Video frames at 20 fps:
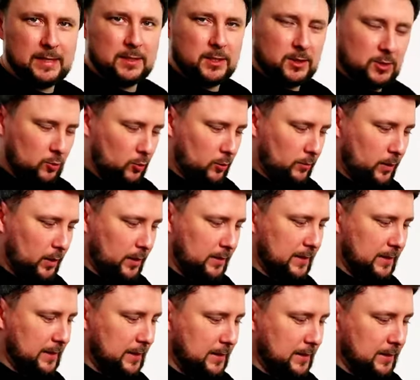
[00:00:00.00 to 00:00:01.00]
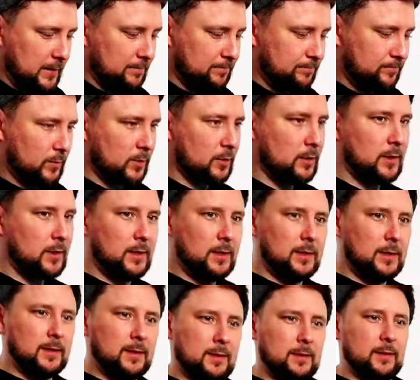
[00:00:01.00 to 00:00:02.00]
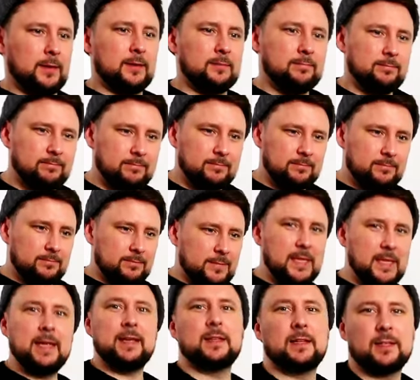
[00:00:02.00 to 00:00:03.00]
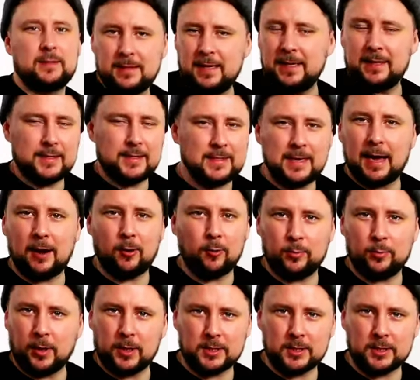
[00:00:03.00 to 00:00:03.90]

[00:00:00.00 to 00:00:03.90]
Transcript: sort of like the near the scalp,